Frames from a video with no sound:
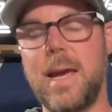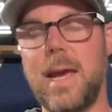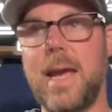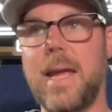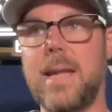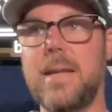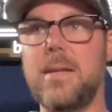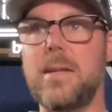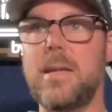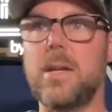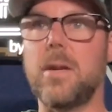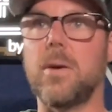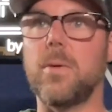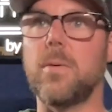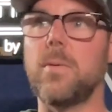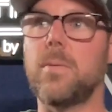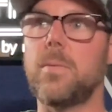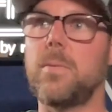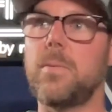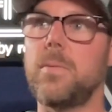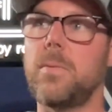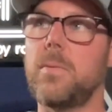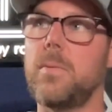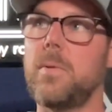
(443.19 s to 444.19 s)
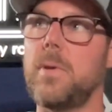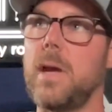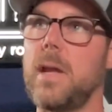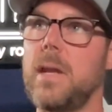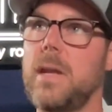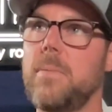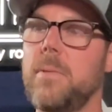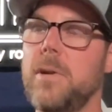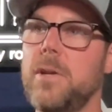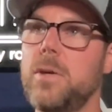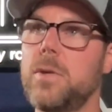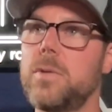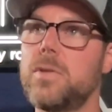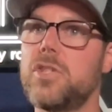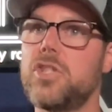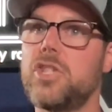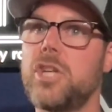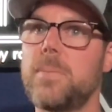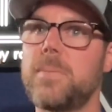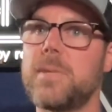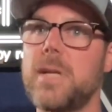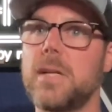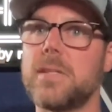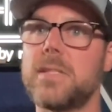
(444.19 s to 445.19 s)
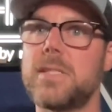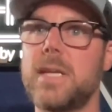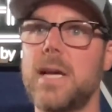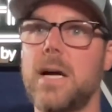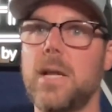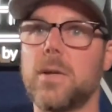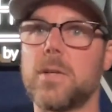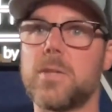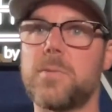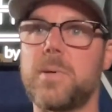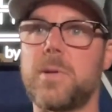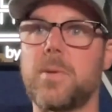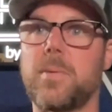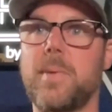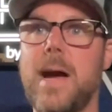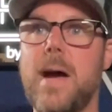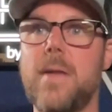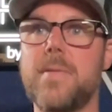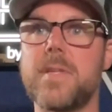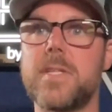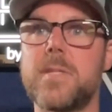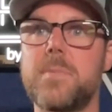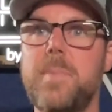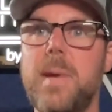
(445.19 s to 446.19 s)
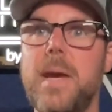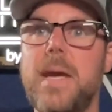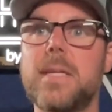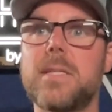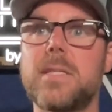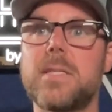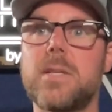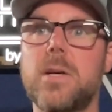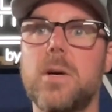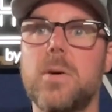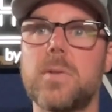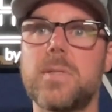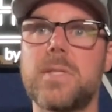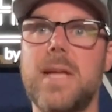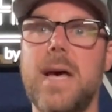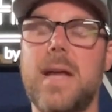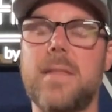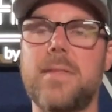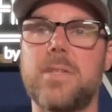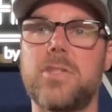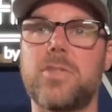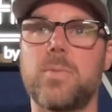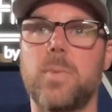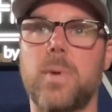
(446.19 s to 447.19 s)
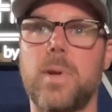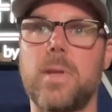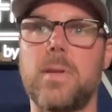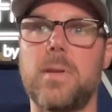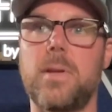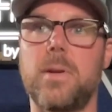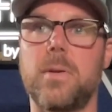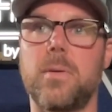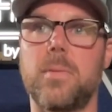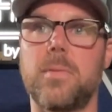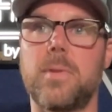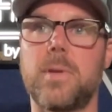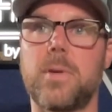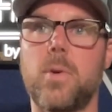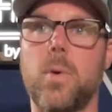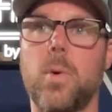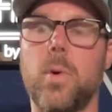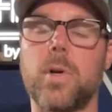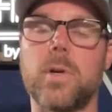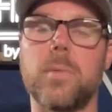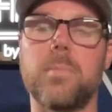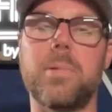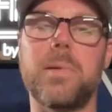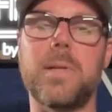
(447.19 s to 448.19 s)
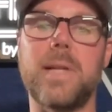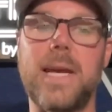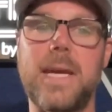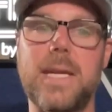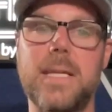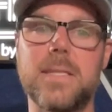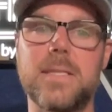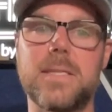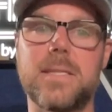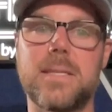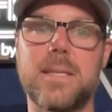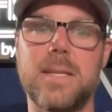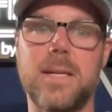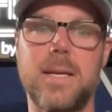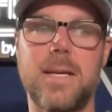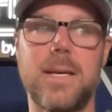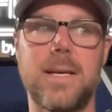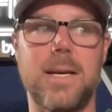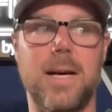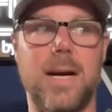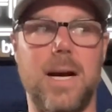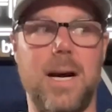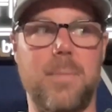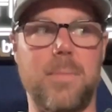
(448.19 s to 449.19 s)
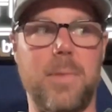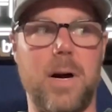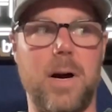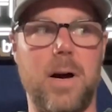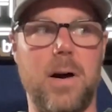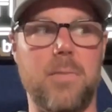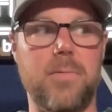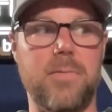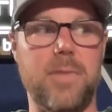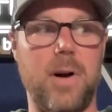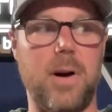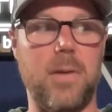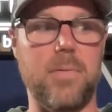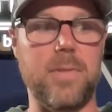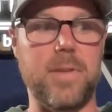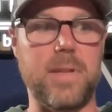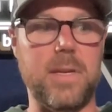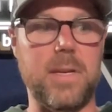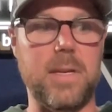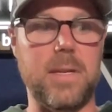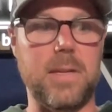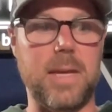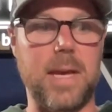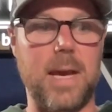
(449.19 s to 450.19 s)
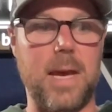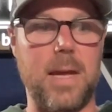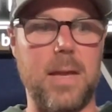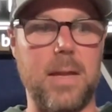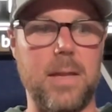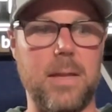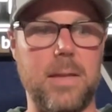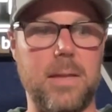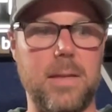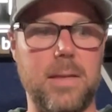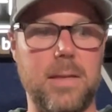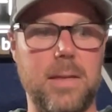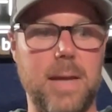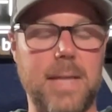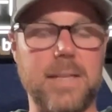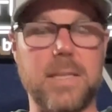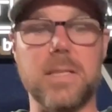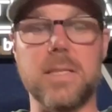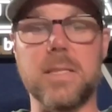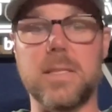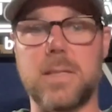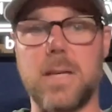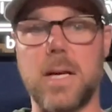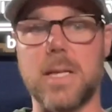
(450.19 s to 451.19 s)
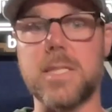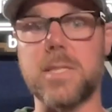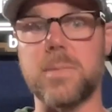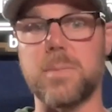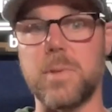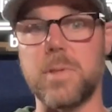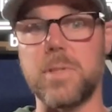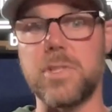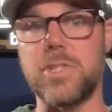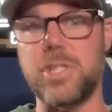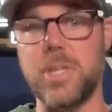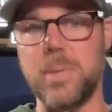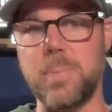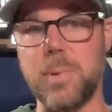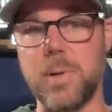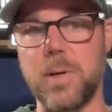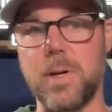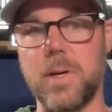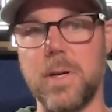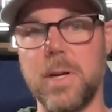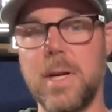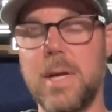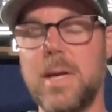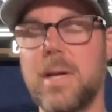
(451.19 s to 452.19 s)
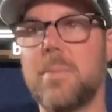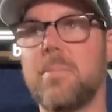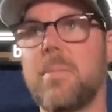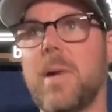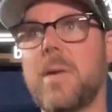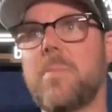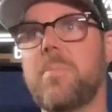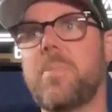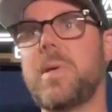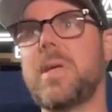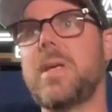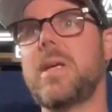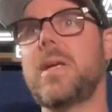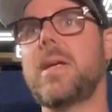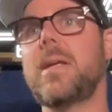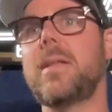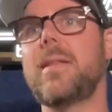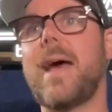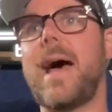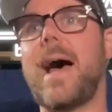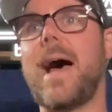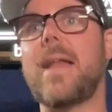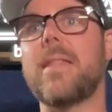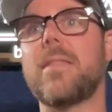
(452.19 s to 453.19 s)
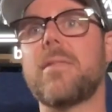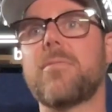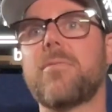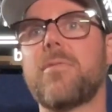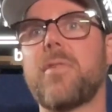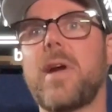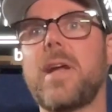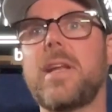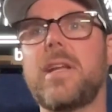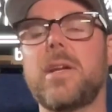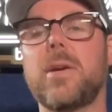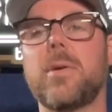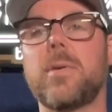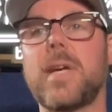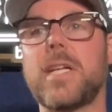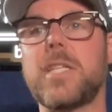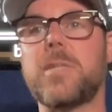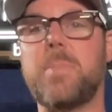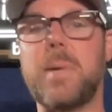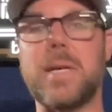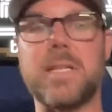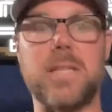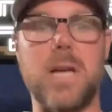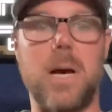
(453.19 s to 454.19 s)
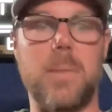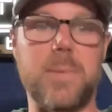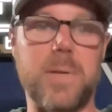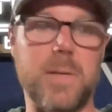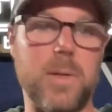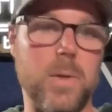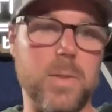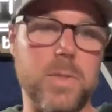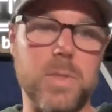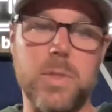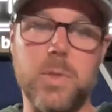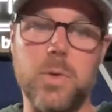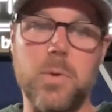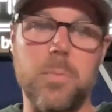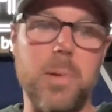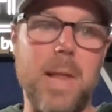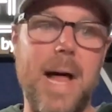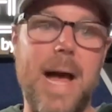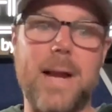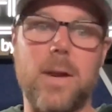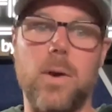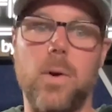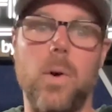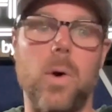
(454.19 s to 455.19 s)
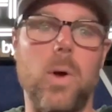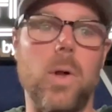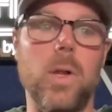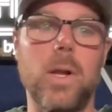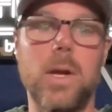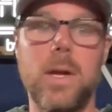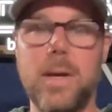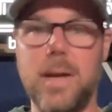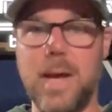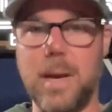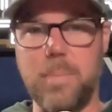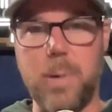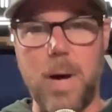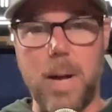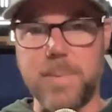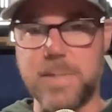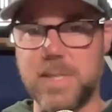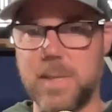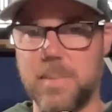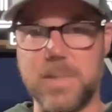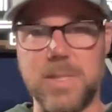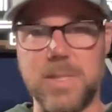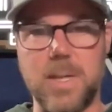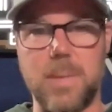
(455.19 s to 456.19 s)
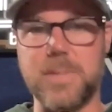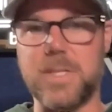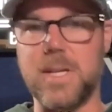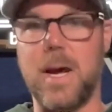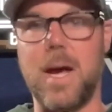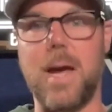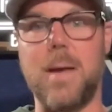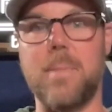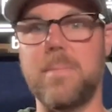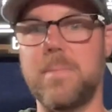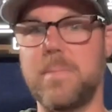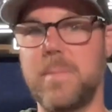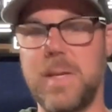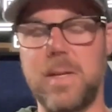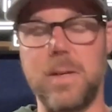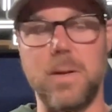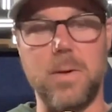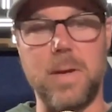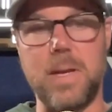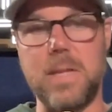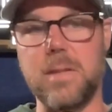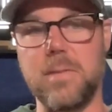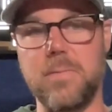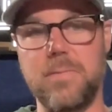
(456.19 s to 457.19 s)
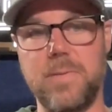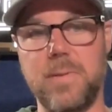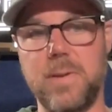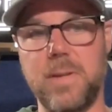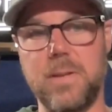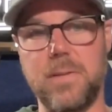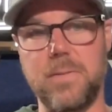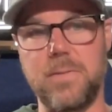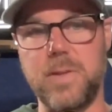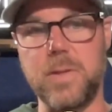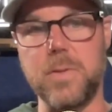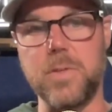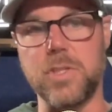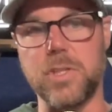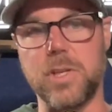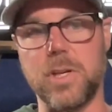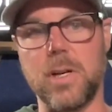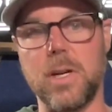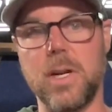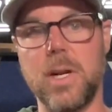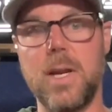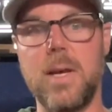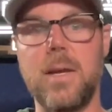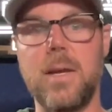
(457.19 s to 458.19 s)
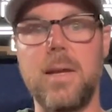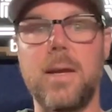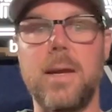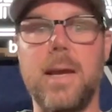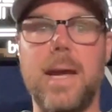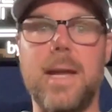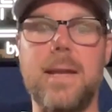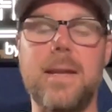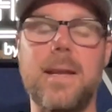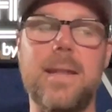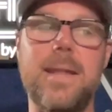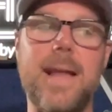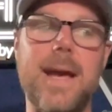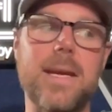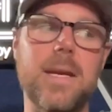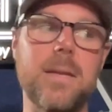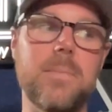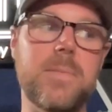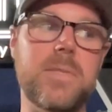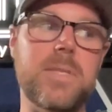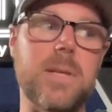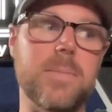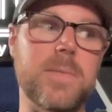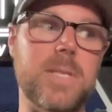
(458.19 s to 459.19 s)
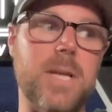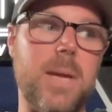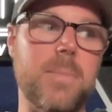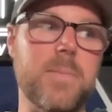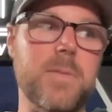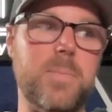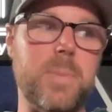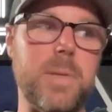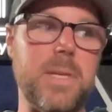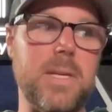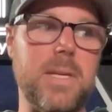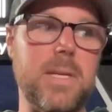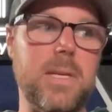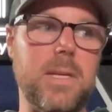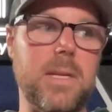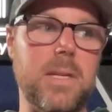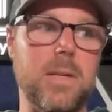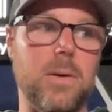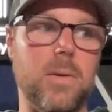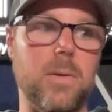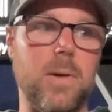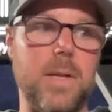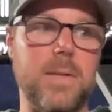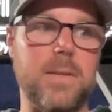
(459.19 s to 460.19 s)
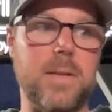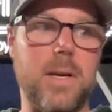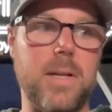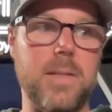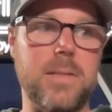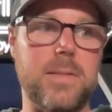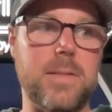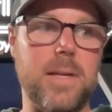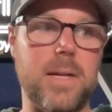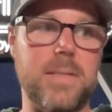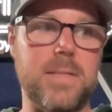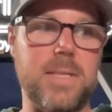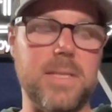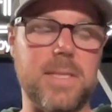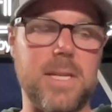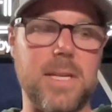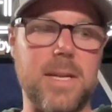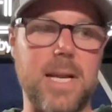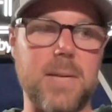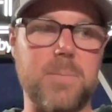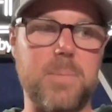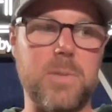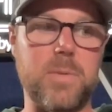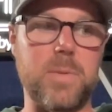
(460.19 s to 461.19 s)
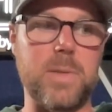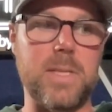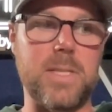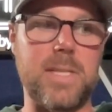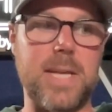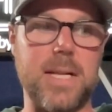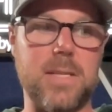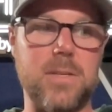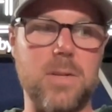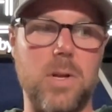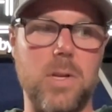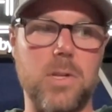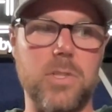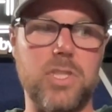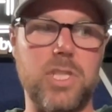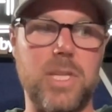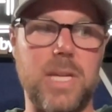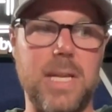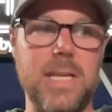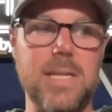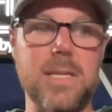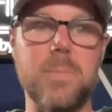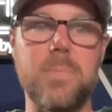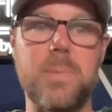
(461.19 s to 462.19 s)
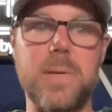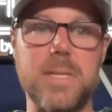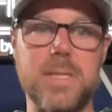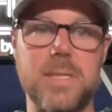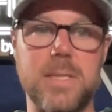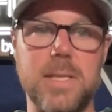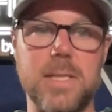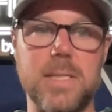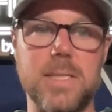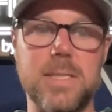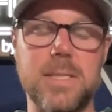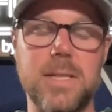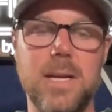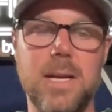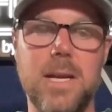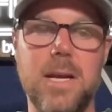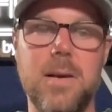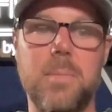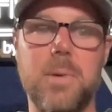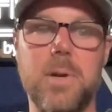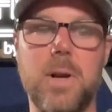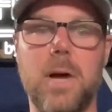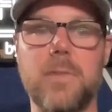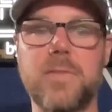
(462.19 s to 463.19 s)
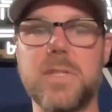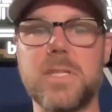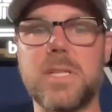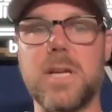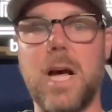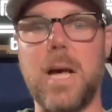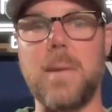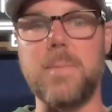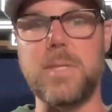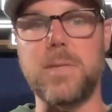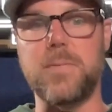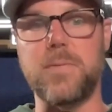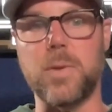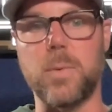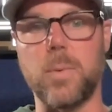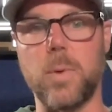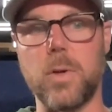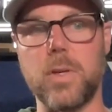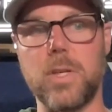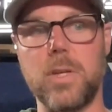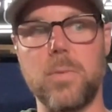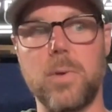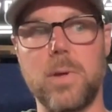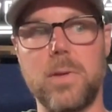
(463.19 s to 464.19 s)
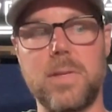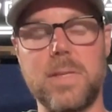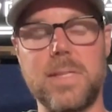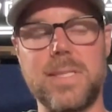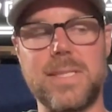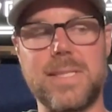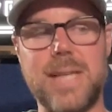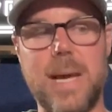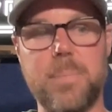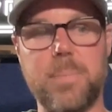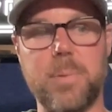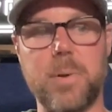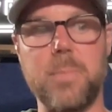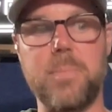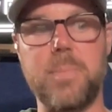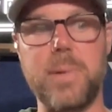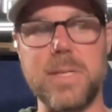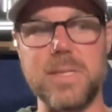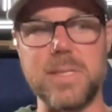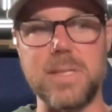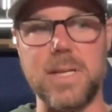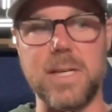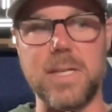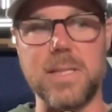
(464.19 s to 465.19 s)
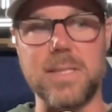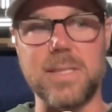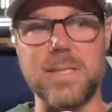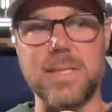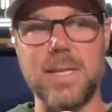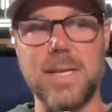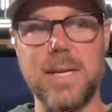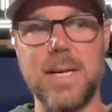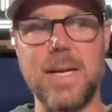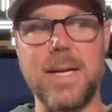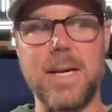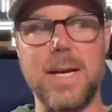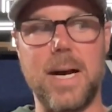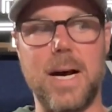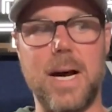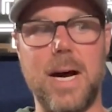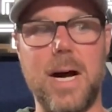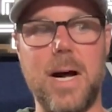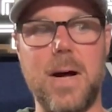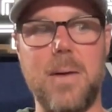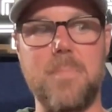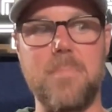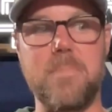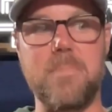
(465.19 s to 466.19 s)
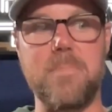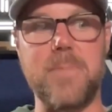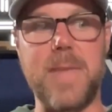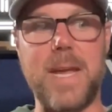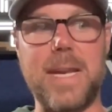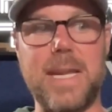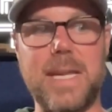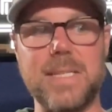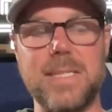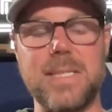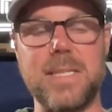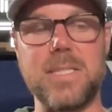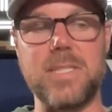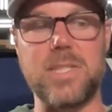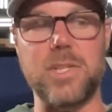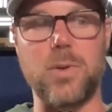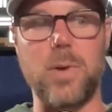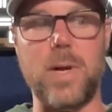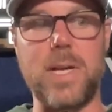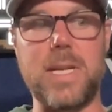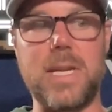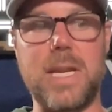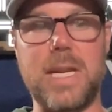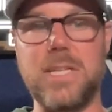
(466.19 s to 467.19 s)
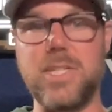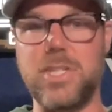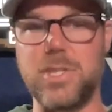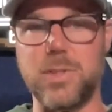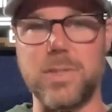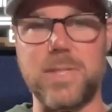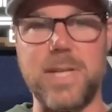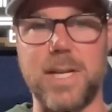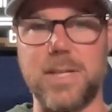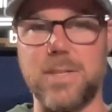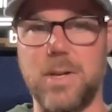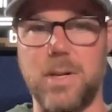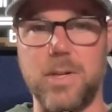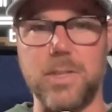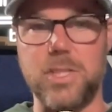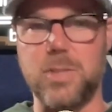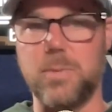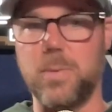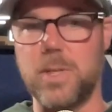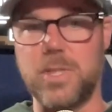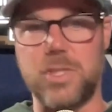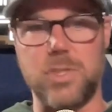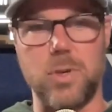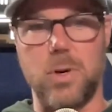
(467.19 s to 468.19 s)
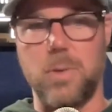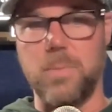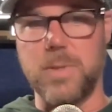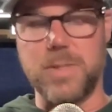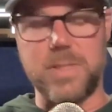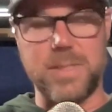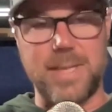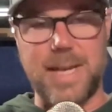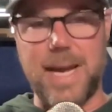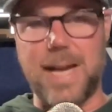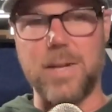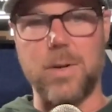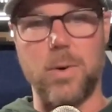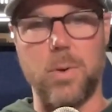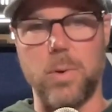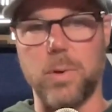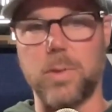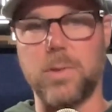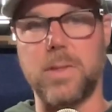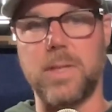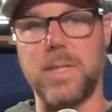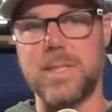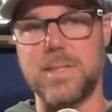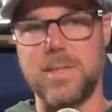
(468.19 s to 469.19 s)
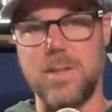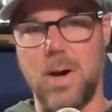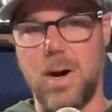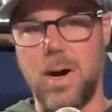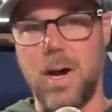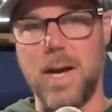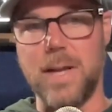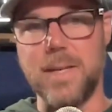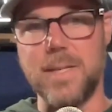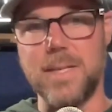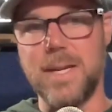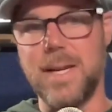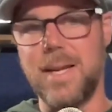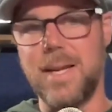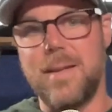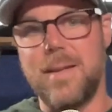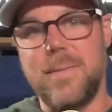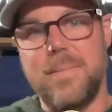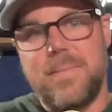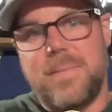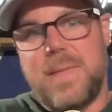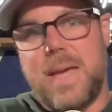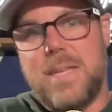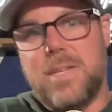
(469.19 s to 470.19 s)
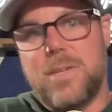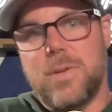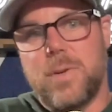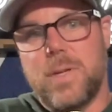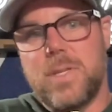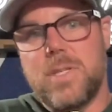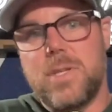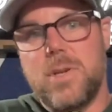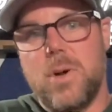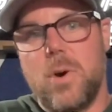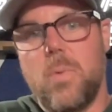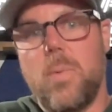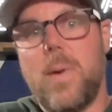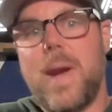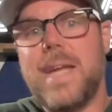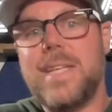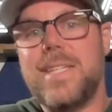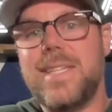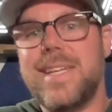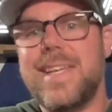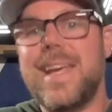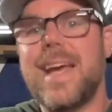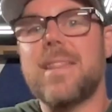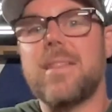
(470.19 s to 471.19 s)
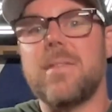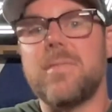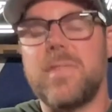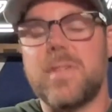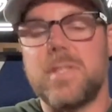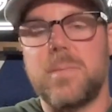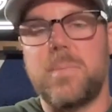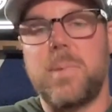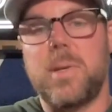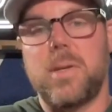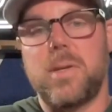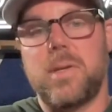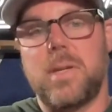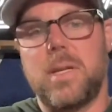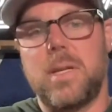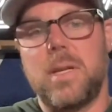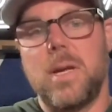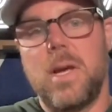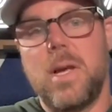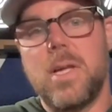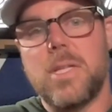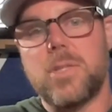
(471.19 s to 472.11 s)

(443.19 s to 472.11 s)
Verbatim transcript: And you know, anybody who's shipped LTL or has been around the space knows that the, one of the you know the core complaints um, of of the the uh, the end customer, the shipper, might be that the freight you know gets picked up and it goes into a black hole and pops up sometime you know in the in the future, and and that can sometimes be you know a, a disconnect between the technology in the business, but oftentimes if you're working with a separate business um, that isn't integrated into your technology, which almost categorically it's not, then there is no way to get the visibility.